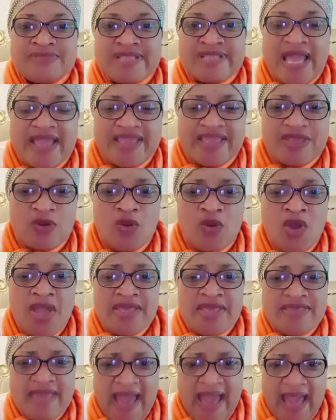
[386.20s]
Thank you.
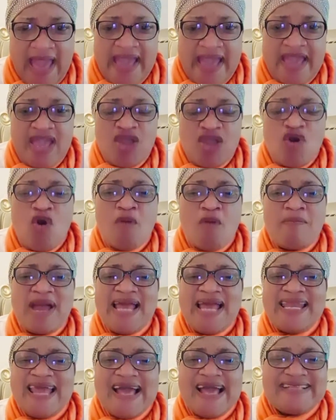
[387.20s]
Yeah.
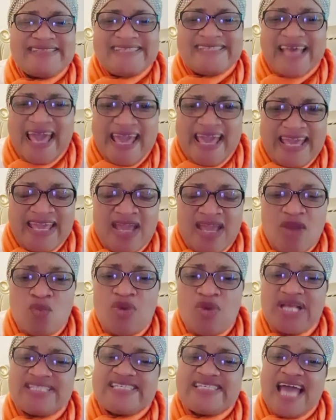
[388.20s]
Humility
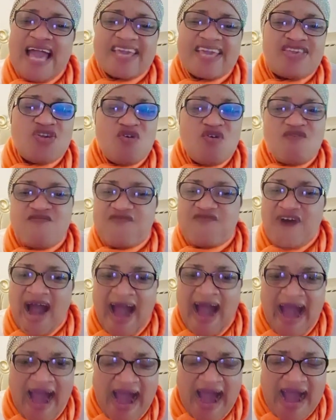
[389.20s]
will take you
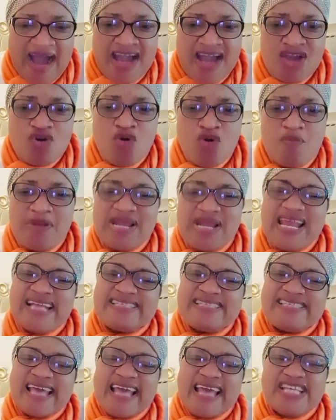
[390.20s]
far.
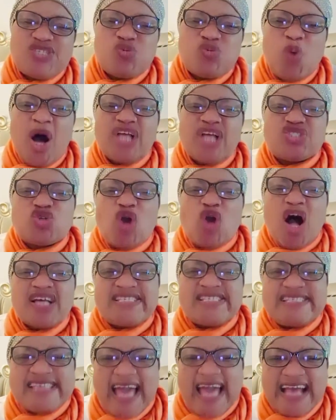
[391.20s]
Humility is what
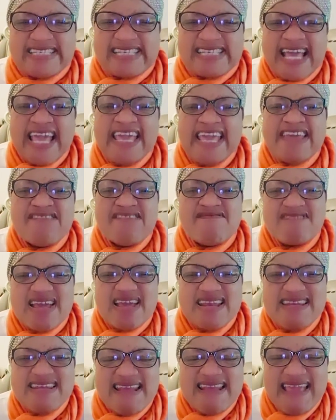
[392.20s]
God says he
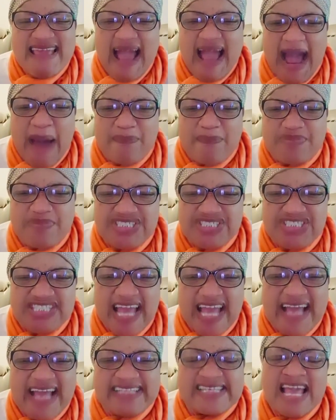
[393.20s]
really
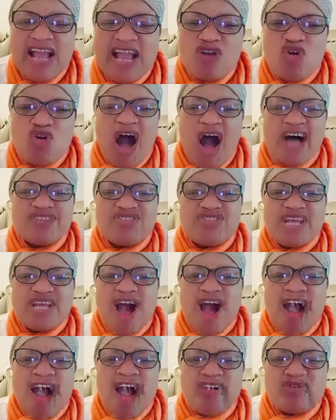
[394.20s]
appreciates. God
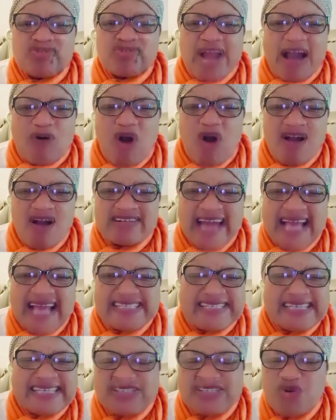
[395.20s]

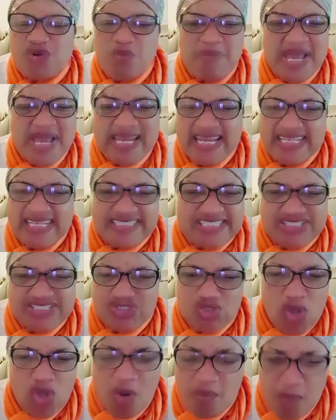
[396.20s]
recognizes humility
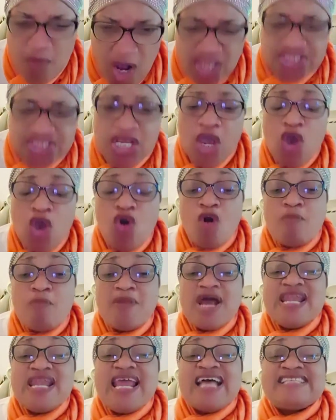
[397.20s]
so much.
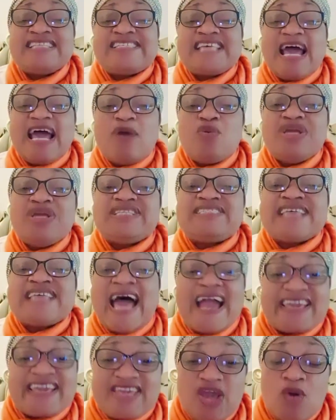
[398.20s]
Humility will
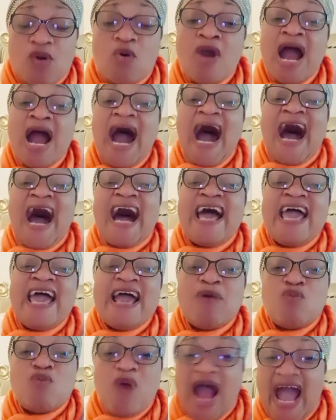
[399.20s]
take you
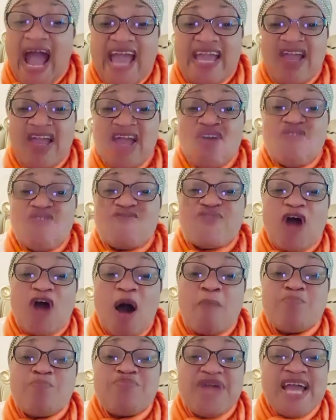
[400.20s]
away
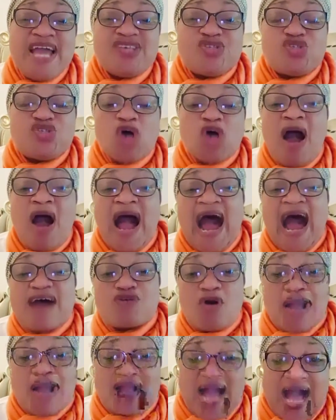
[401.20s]
from being so
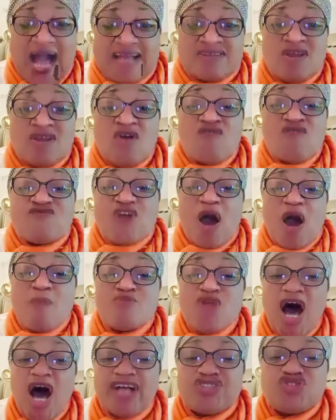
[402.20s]
arrogant, from
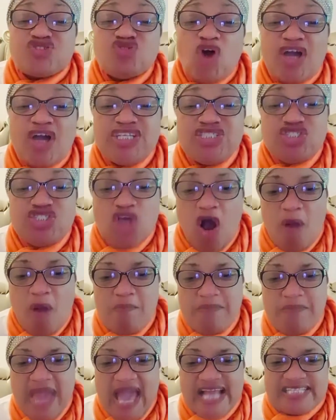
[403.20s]
not knowing your
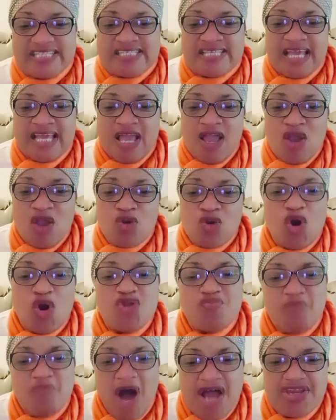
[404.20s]
mate.
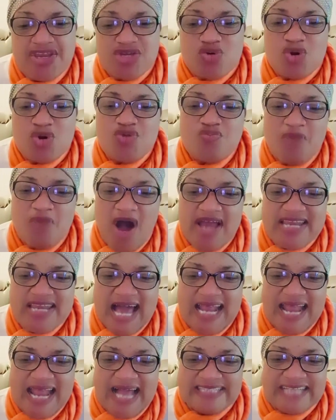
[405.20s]
Good morning. Good morning,
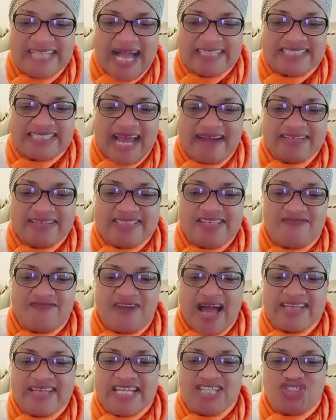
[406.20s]
Elijah Charity
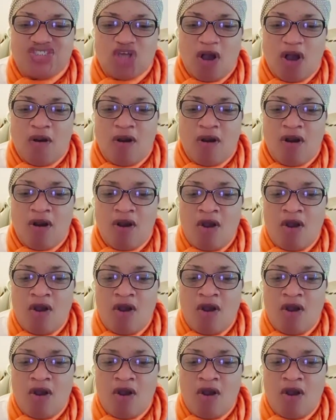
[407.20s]
Foundation.